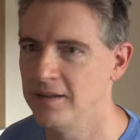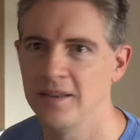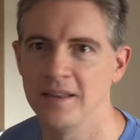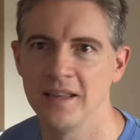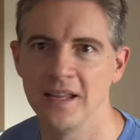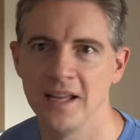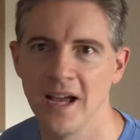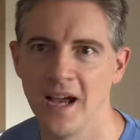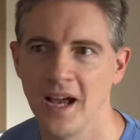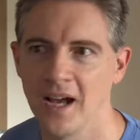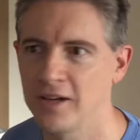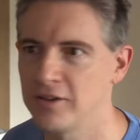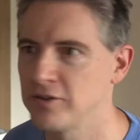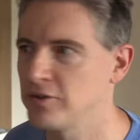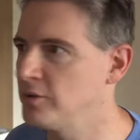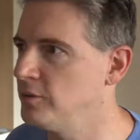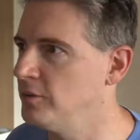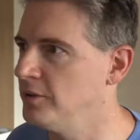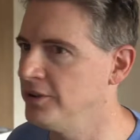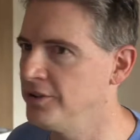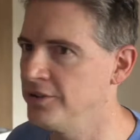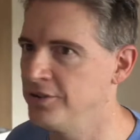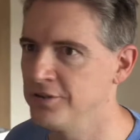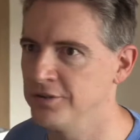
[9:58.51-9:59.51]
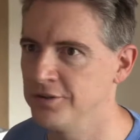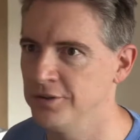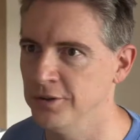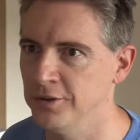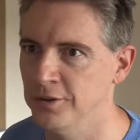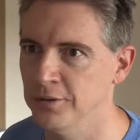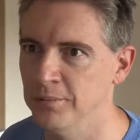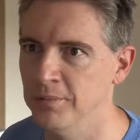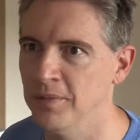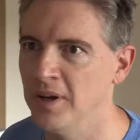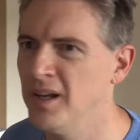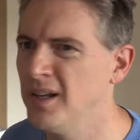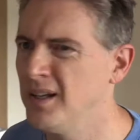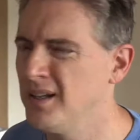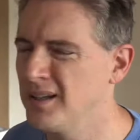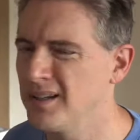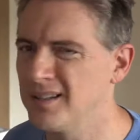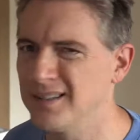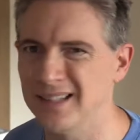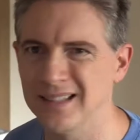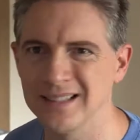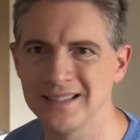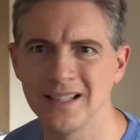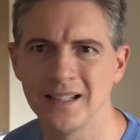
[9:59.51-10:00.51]
the actual Zoom,
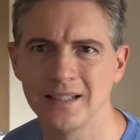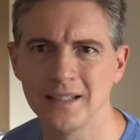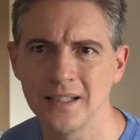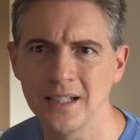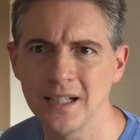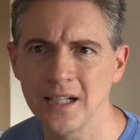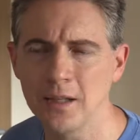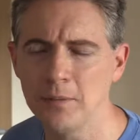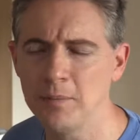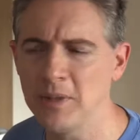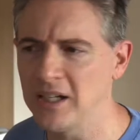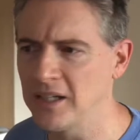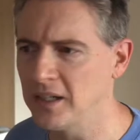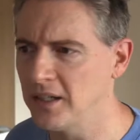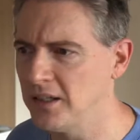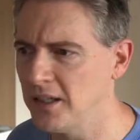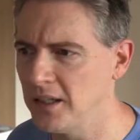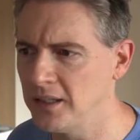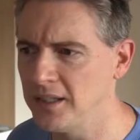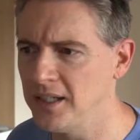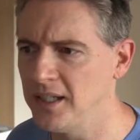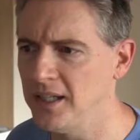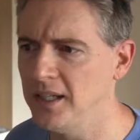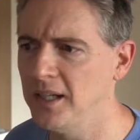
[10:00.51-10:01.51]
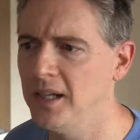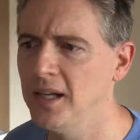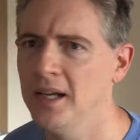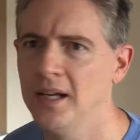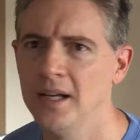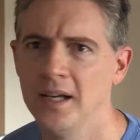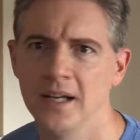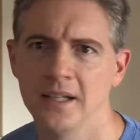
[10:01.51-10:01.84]
because it's a little bit clunky.